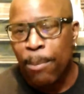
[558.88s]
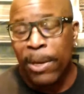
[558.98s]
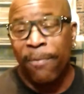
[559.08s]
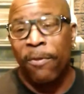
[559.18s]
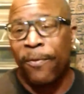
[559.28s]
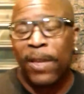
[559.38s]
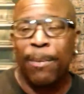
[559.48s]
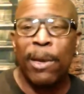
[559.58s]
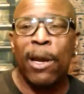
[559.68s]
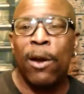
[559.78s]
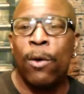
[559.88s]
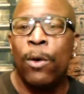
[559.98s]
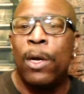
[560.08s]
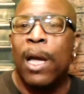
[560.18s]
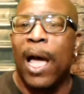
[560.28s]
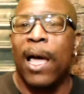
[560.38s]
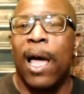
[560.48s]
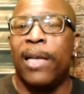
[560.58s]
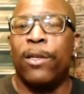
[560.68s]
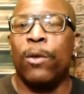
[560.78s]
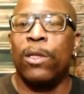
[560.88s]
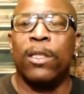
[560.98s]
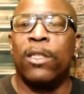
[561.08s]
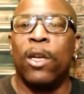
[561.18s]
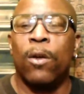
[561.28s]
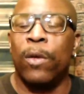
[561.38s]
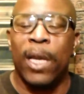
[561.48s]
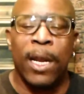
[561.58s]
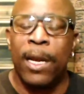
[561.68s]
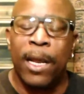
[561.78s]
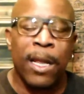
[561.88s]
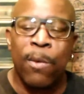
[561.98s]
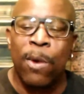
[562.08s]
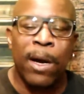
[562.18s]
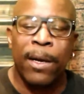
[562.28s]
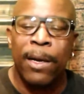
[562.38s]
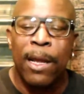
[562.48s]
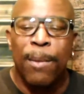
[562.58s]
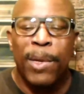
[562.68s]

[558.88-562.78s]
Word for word: But if a female, I, I don't condone hitting anyone,